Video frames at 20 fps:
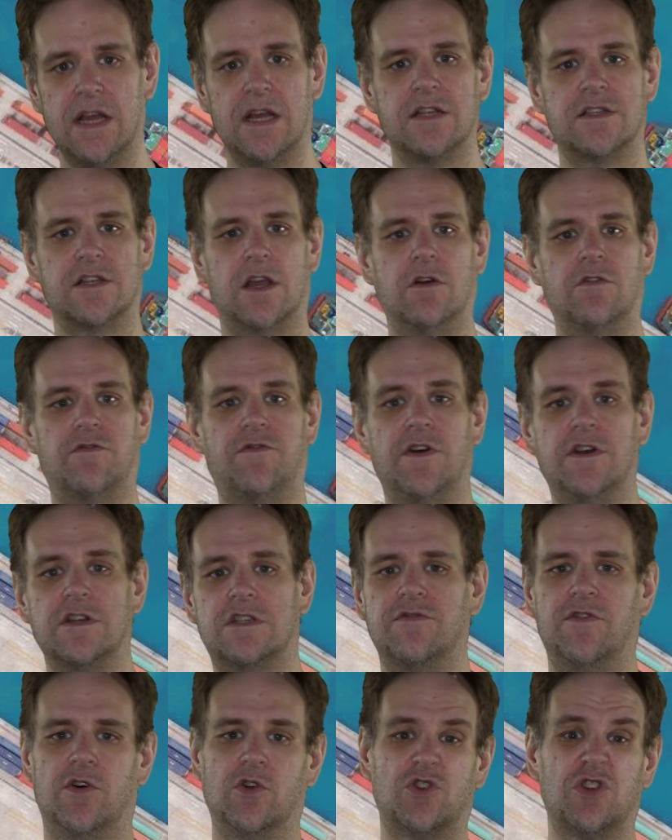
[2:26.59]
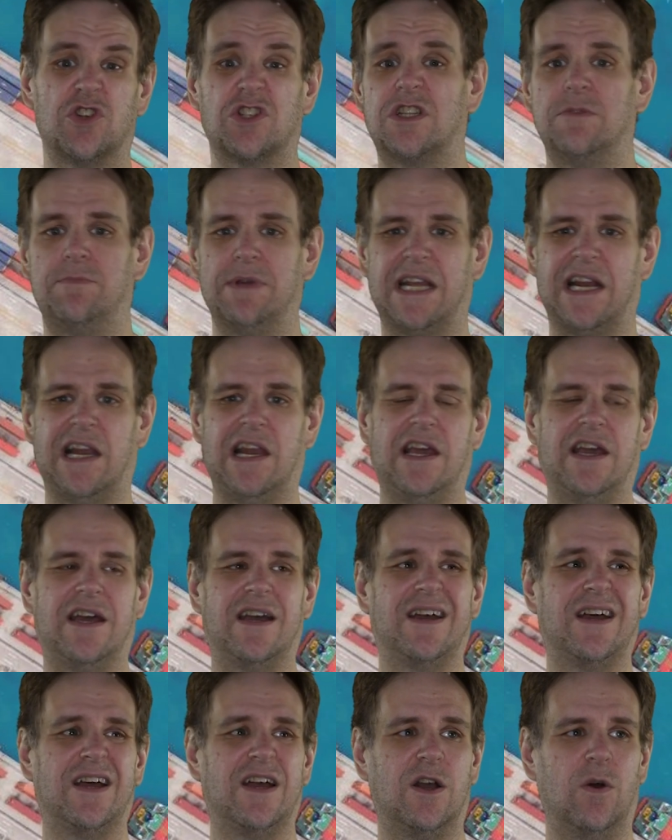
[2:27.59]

So first of all, just to be clear,